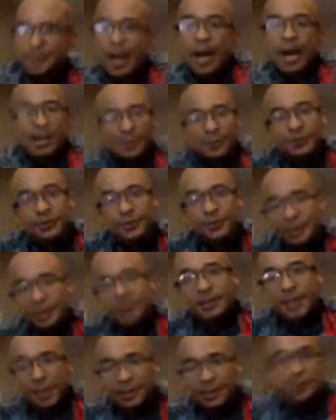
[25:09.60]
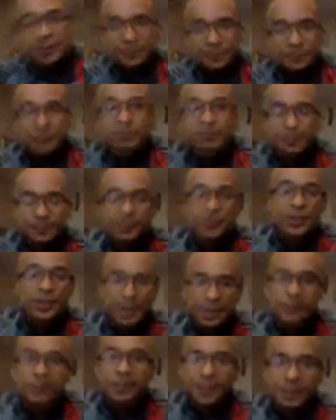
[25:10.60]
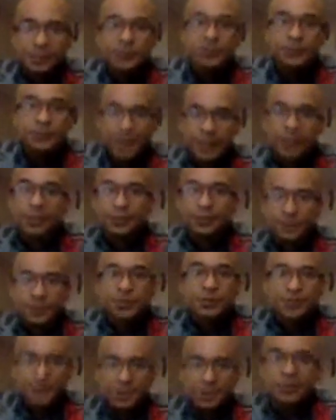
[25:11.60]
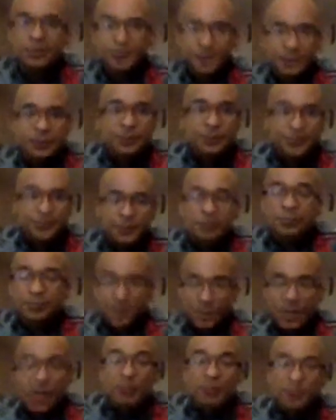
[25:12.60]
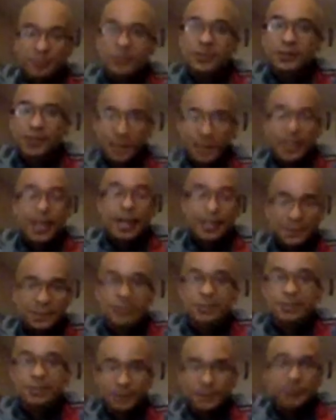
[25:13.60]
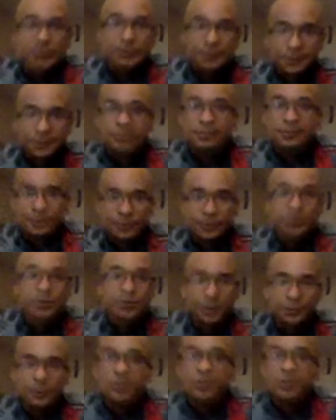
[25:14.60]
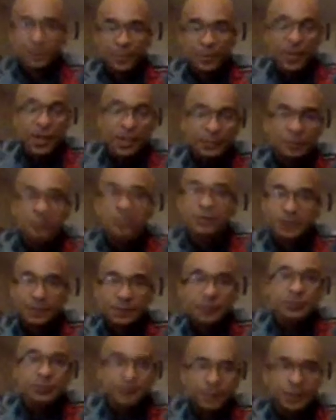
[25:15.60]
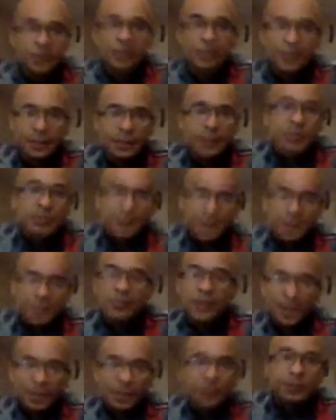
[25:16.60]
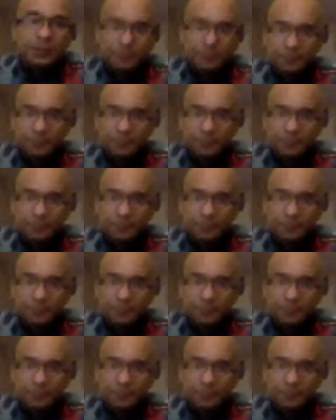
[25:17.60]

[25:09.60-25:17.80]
I don't know exactly, but I can tell you that it was probably accidental, or it was probably somebody